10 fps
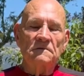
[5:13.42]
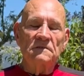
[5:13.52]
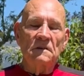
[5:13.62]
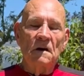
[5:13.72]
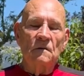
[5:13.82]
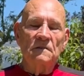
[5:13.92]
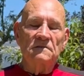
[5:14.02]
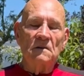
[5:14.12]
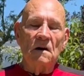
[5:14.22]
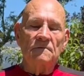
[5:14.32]
Slow and
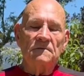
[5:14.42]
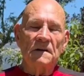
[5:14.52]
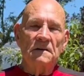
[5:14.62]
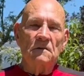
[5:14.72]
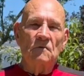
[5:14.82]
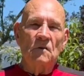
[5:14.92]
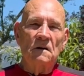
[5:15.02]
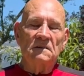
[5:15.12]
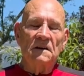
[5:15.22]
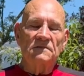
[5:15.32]
soft, letting go of
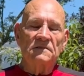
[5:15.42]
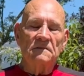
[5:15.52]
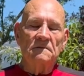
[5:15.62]
all tension.